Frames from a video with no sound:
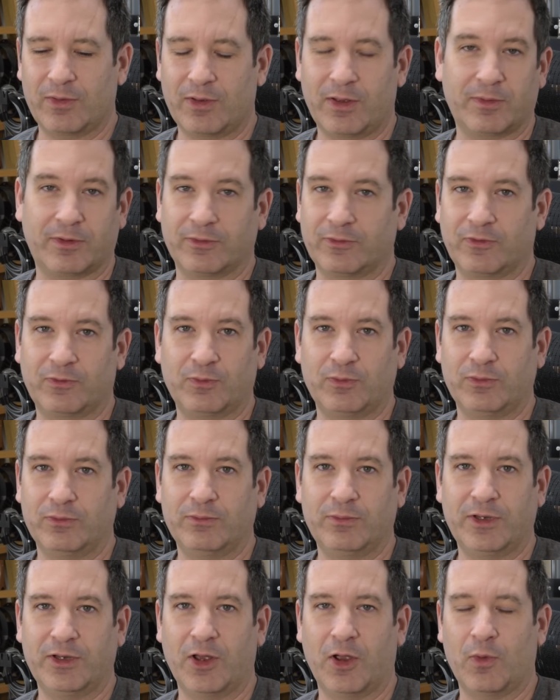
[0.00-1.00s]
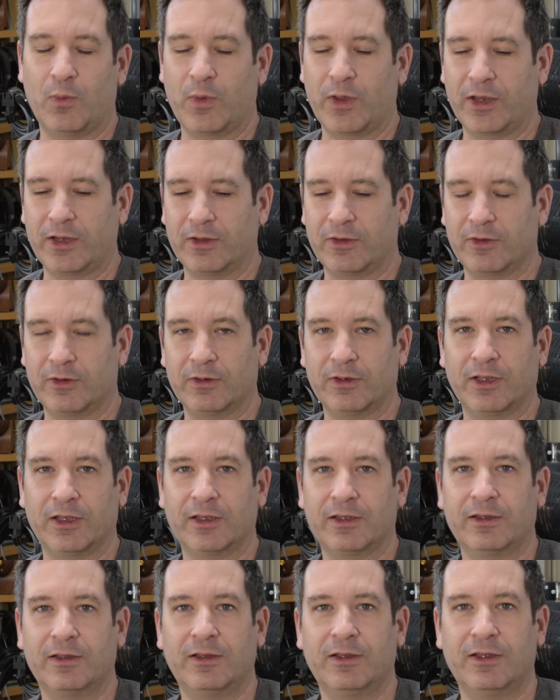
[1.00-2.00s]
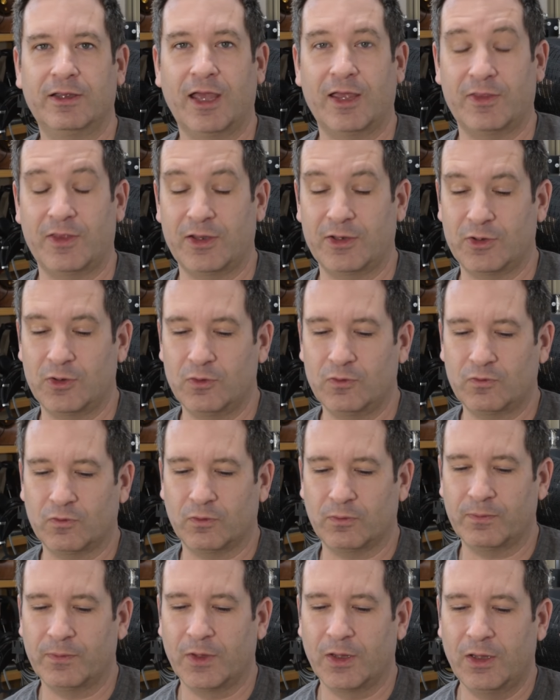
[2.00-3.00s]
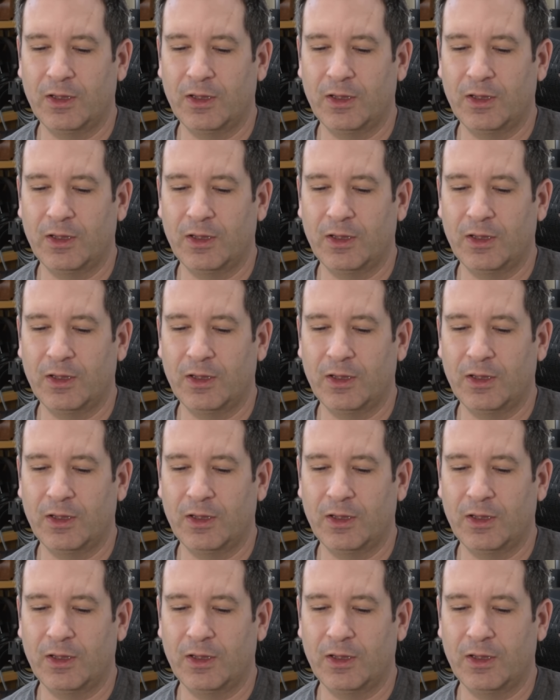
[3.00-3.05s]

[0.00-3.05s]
I could just be no weirder than usual.